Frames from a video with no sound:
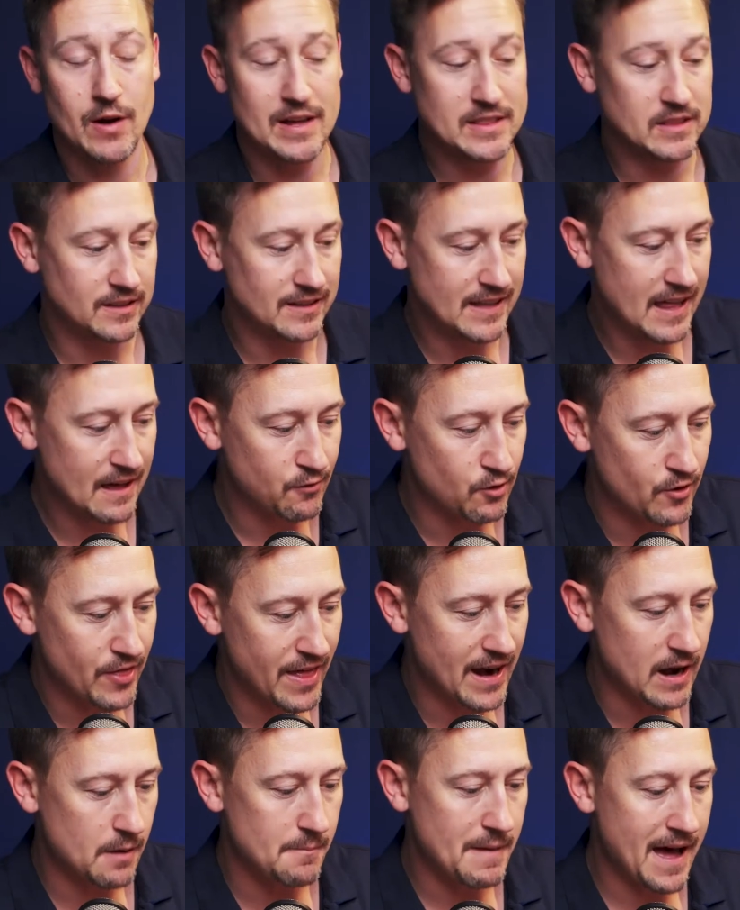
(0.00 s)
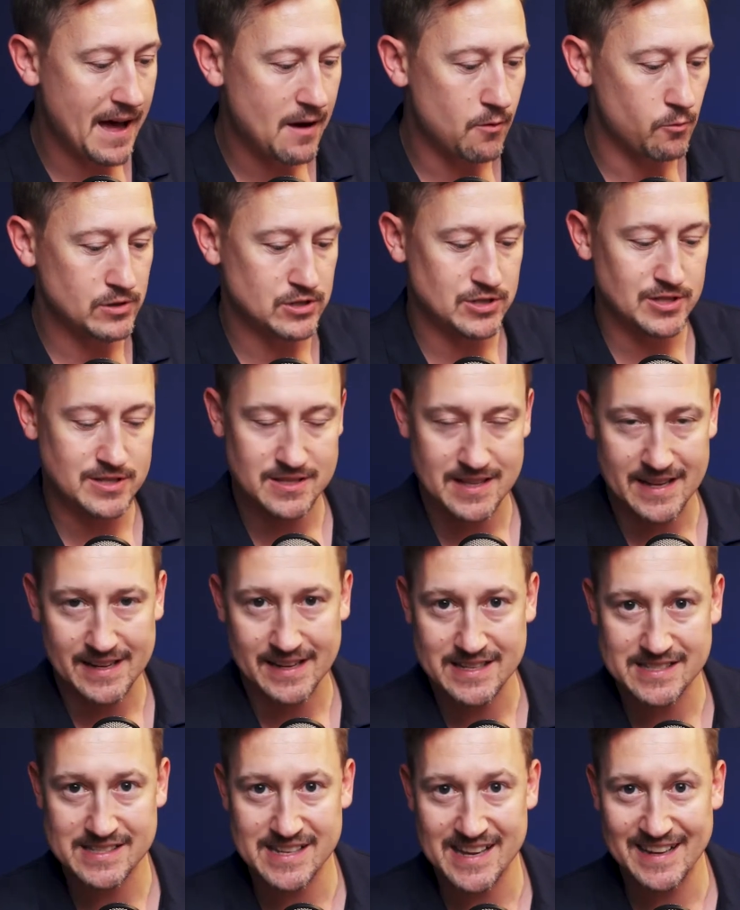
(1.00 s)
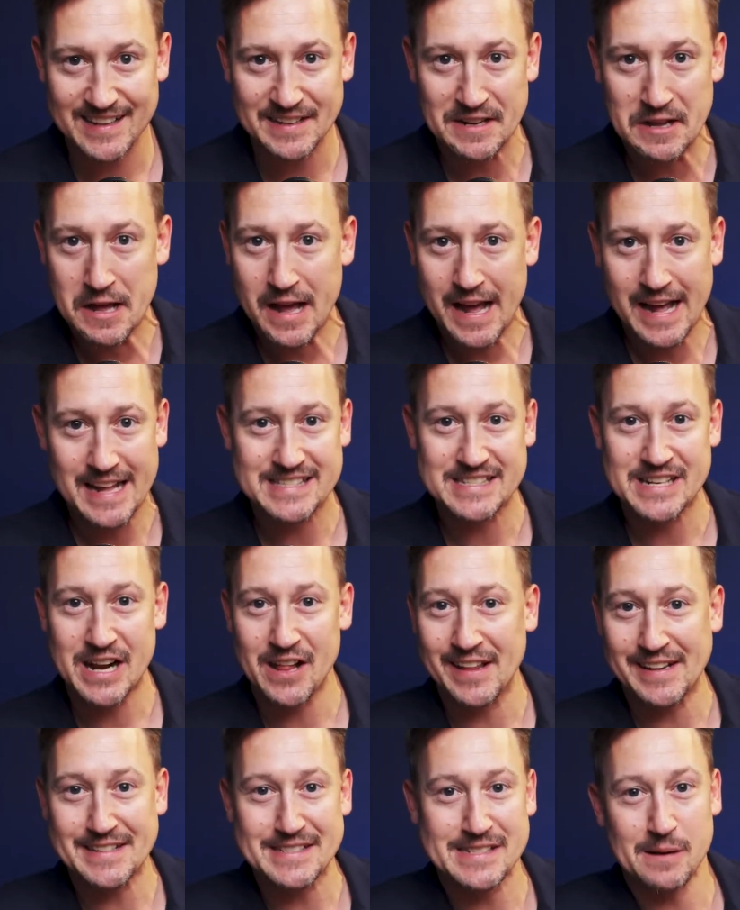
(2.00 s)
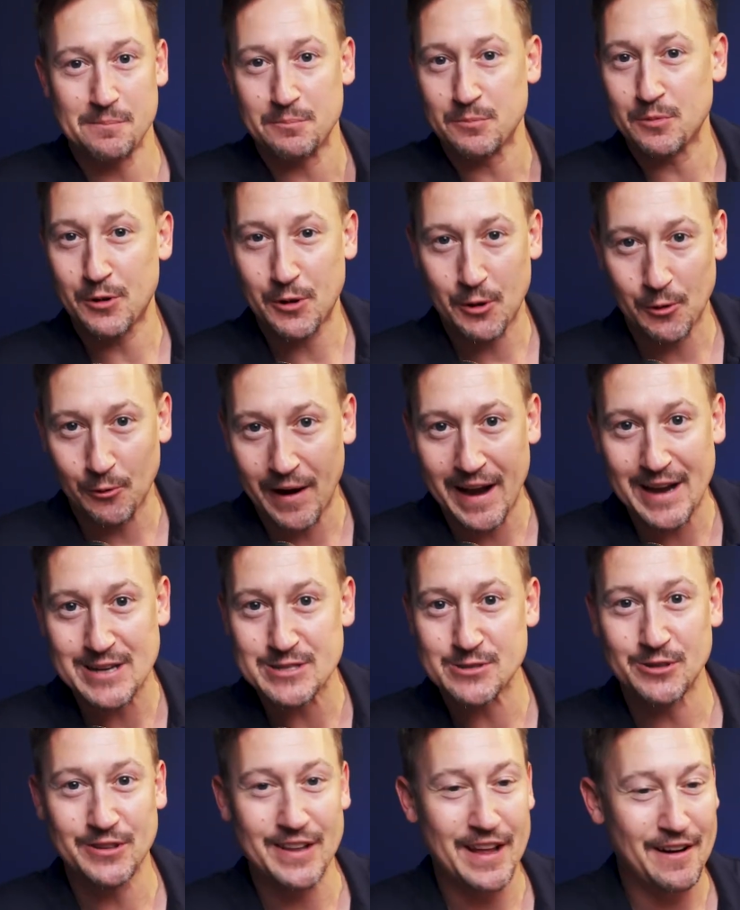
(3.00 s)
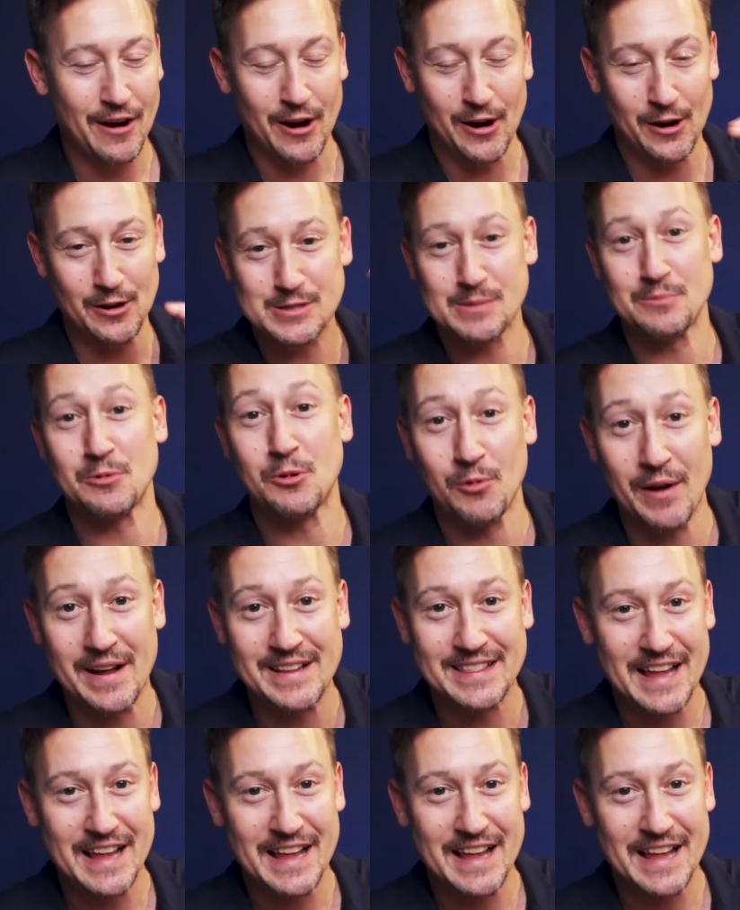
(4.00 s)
At the level that I'm at, which is, like I said, it's not like some granular or some great